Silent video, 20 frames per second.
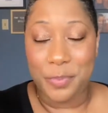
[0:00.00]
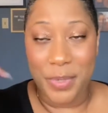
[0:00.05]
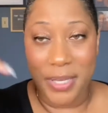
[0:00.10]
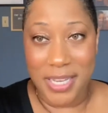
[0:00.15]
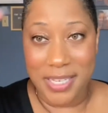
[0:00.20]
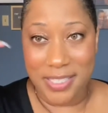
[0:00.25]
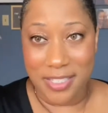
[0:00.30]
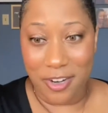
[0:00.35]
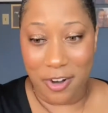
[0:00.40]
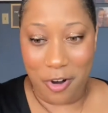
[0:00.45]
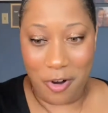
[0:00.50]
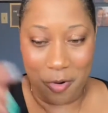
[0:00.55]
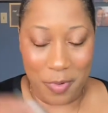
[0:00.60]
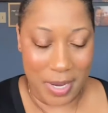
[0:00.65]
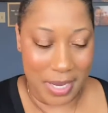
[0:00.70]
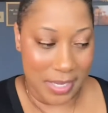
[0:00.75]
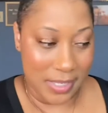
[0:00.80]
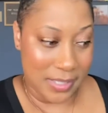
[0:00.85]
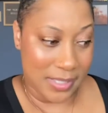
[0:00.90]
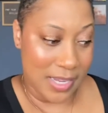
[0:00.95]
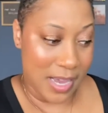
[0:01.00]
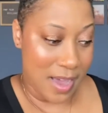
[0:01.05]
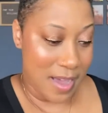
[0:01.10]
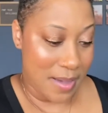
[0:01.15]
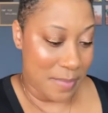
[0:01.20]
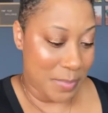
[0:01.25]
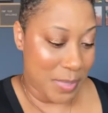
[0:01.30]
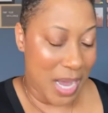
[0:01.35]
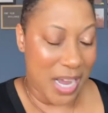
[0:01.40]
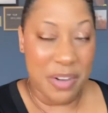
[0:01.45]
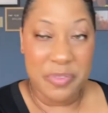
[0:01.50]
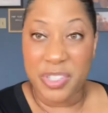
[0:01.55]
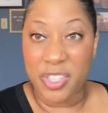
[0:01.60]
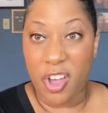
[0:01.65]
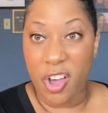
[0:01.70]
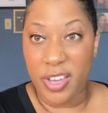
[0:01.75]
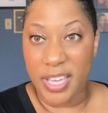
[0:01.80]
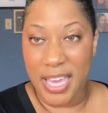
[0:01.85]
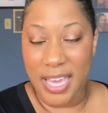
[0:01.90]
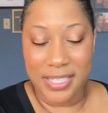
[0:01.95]
because it always kind of
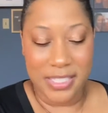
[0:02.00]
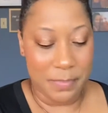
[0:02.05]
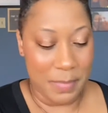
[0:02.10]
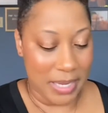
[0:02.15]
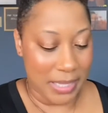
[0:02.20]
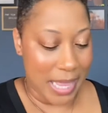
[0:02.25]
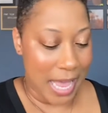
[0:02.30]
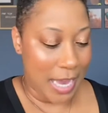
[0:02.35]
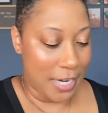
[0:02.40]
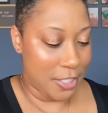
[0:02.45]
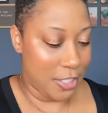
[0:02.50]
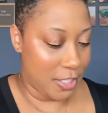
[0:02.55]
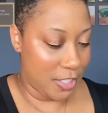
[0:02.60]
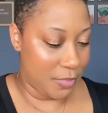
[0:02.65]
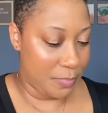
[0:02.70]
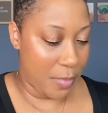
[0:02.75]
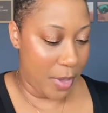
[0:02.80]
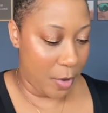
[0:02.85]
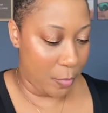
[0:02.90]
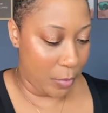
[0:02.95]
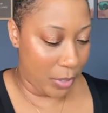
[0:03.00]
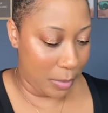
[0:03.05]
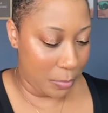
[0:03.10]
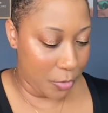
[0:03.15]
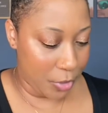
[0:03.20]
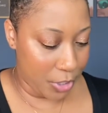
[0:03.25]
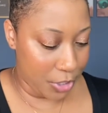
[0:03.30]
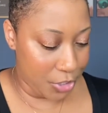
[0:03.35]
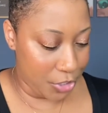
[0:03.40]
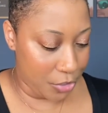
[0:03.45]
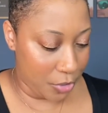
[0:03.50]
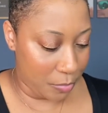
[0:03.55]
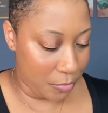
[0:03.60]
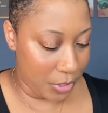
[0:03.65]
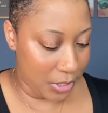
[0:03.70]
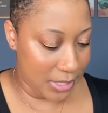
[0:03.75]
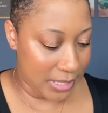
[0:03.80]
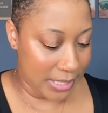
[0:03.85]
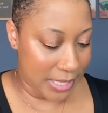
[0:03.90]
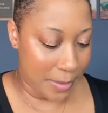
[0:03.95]
elongates my lashes. But what I'm going to do, I'm going to
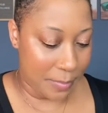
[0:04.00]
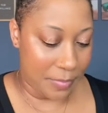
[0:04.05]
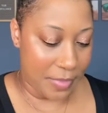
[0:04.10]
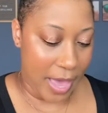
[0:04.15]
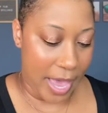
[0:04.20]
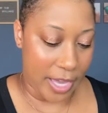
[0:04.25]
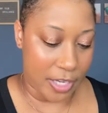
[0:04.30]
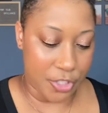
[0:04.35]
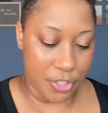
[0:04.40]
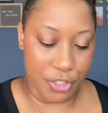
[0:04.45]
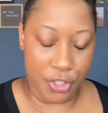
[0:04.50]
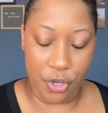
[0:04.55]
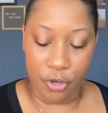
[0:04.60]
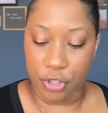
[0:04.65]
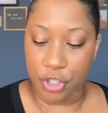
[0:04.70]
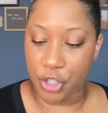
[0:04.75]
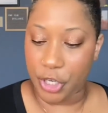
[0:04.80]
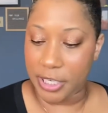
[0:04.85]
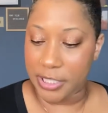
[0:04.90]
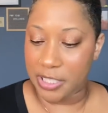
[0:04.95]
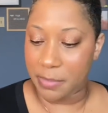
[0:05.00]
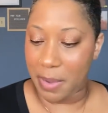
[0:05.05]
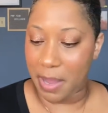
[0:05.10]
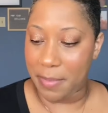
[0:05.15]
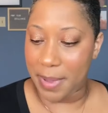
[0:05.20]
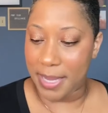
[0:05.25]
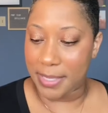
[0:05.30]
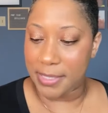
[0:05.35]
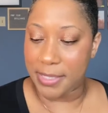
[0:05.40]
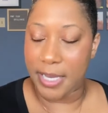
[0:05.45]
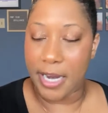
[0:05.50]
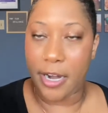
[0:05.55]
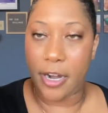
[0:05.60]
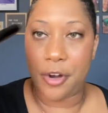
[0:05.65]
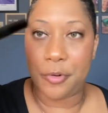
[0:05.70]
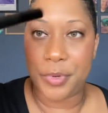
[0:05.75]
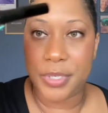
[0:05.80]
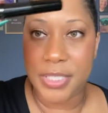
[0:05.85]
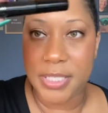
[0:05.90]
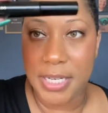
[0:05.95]
skip that and just go straight to my mascara,
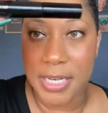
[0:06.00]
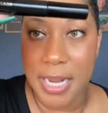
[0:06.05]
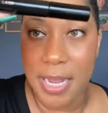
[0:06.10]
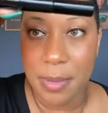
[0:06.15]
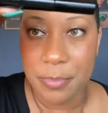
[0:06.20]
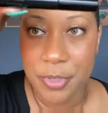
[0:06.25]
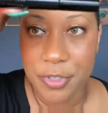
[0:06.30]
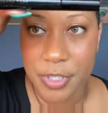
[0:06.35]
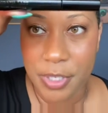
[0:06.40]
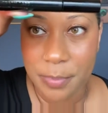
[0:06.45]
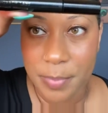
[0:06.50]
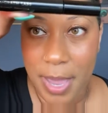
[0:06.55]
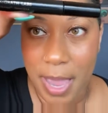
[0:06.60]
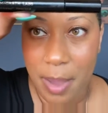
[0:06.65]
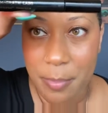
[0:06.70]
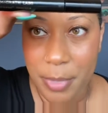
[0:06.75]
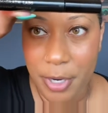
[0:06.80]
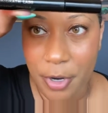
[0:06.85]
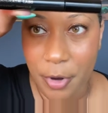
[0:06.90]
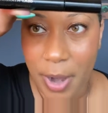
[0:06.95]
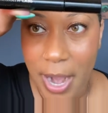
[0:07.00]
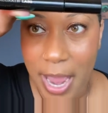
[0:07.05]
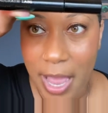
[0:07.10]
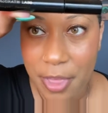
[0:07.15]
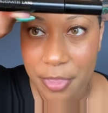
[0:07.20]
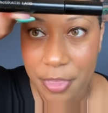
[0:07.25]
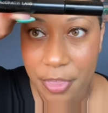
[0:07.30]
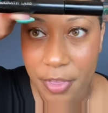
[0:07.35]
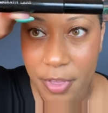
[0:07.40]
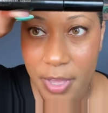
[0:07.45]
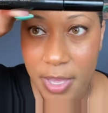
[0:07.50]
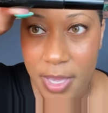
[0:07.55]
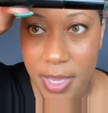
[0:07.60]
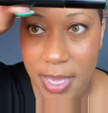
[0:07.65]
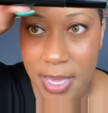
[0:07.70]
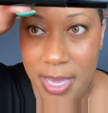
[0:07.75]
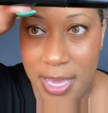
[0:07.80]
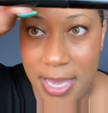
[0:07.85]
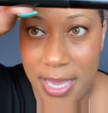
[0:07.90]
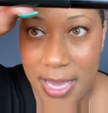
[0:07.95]
which today I'm using Pat McGrath.
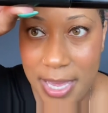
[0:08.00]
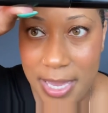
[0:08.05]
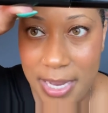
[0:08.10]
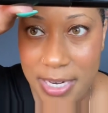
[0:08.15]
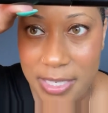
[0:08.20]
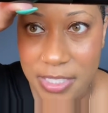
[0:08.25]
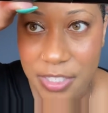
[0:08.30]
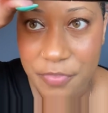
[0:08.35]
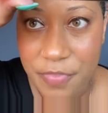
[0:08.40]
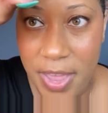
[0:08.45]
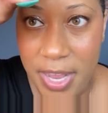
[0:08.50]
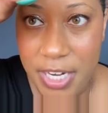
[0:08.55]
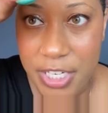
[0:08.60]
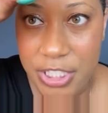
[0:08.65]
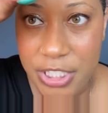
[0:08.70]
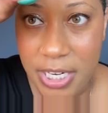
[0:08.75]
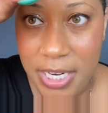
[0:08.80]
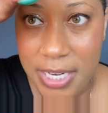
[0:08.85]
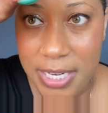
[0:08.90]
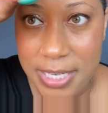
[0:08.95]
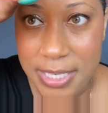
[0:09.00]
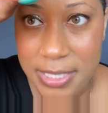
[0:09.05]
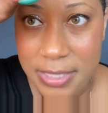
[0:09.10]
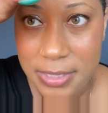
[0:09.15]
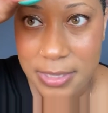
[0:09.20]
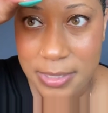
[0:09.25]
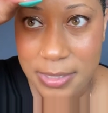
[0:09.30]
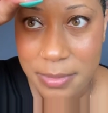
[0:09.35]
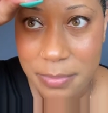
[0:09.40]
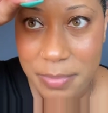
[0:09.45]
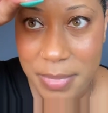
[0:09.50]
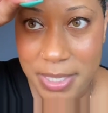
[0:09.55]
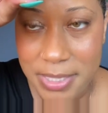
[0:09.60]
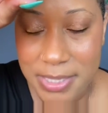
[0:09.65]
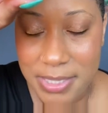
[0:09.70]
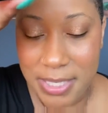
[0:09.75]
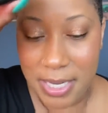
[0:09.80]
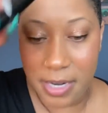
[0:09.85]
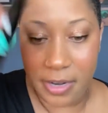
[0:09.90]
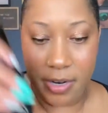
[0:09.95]
And it's Fetish Eyes
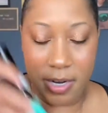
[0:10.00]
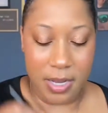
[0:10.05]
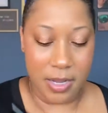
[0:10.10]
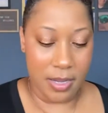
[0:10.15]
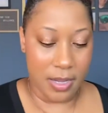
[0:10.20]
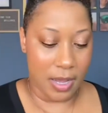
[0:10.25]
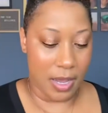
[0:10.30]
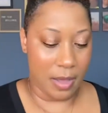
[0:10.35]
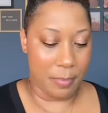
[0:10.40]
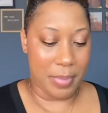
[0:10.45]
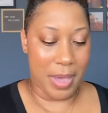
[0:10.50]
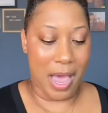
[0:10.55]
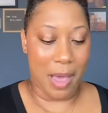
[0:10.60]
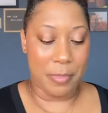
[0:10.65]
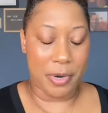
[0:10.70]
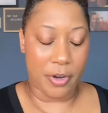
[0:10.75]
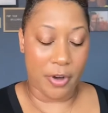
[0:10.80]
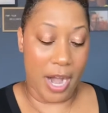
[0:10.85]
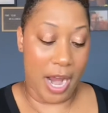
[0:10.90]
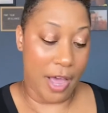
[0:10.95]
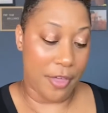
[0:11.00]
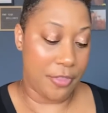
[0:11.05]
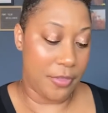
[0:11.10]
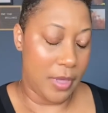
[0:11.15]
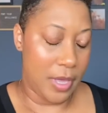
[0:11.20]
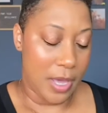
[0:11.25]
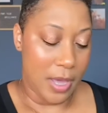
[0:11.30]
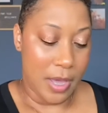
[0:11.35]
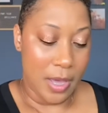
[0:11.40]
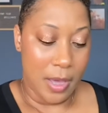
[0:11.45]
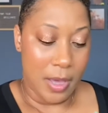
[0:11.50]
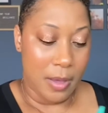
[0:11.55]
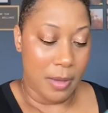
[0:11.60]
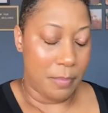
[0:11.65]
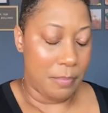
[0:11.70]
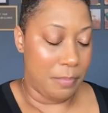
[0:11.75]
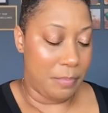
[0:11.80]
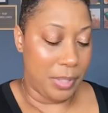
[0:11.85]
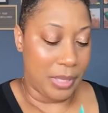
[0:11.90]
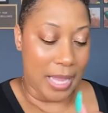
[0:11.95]
mascara. Pat McGrath,
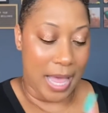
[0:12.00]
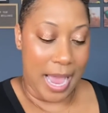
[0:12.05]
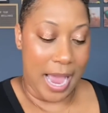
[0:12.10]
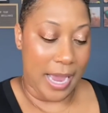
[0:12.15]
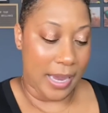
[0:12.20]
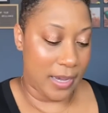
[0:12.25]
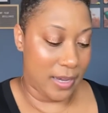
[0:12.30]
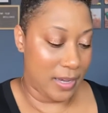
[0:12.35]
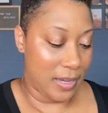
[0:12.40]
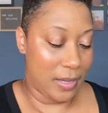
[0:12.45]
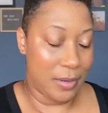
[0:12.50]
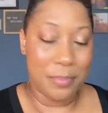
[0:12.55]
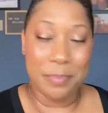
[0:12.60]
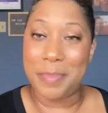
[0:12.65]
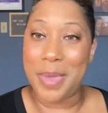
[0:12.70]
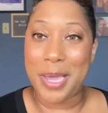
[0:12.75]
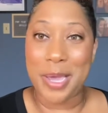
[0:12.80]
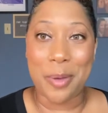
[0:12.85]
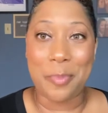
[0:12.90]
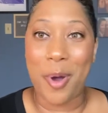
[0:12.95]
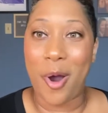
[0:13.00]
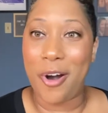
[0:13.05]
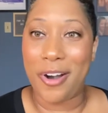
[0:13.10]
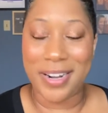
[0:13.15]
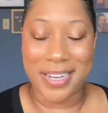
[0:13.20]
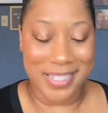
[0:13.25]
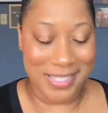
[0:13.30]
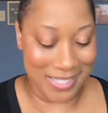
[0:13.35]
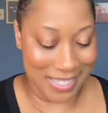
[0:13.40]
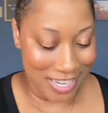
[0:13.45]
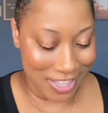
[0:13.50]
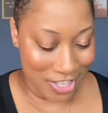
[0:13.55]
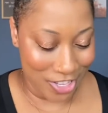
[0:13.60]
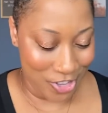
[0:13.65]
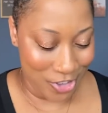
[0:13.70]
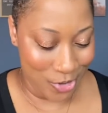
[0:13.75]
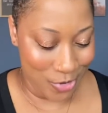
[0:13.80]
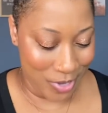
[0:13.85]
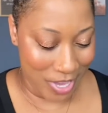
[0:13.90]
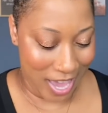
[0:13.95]
Black makeup artist in
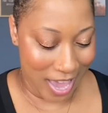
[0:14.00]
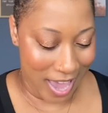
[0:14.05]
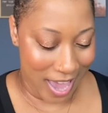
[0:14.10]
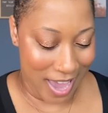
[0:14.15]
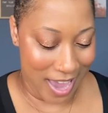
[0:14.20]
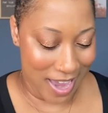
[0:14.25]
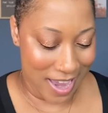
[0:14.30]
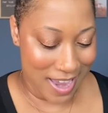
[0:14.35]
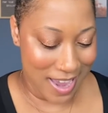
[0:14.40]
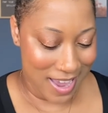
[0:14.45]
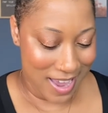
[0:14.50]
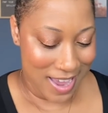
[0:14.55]
the UK,